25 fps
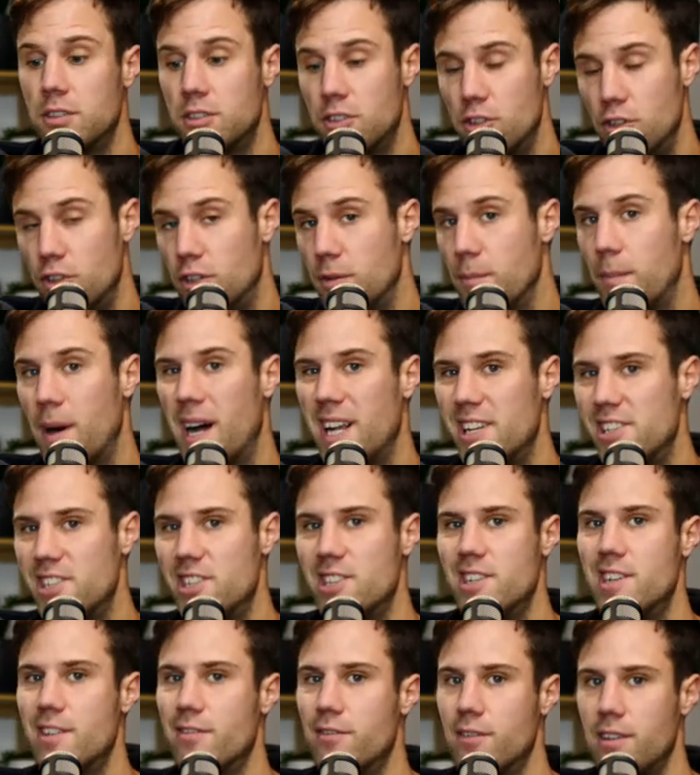So you can punch
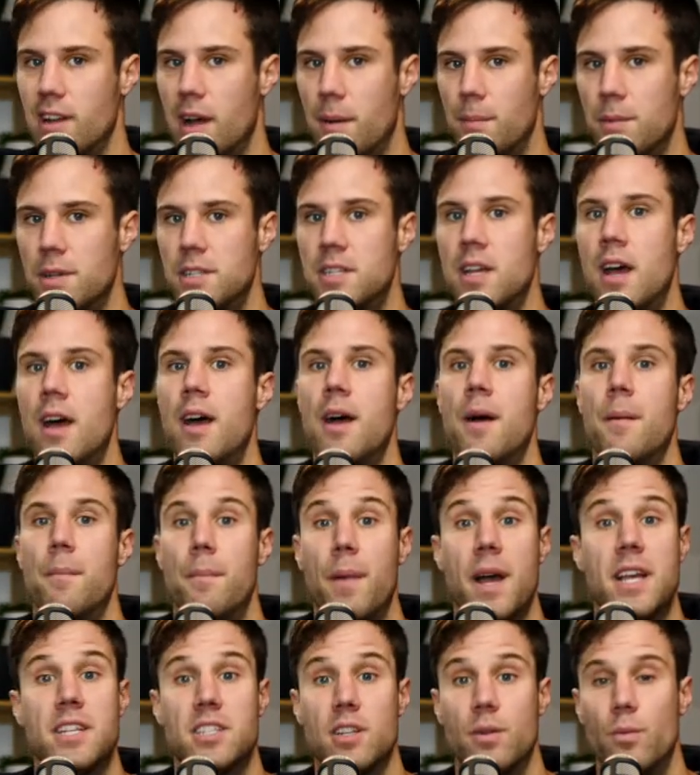in different numbers
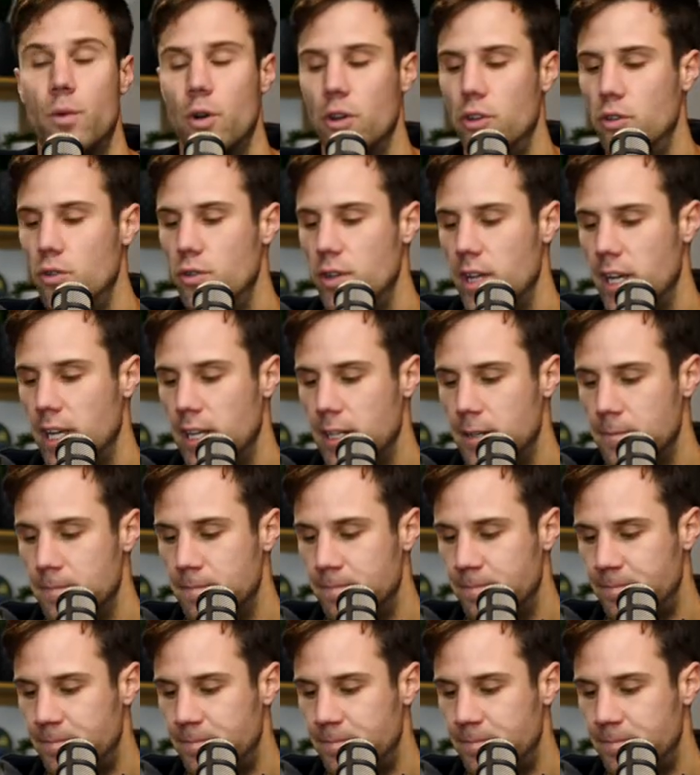based on what you need.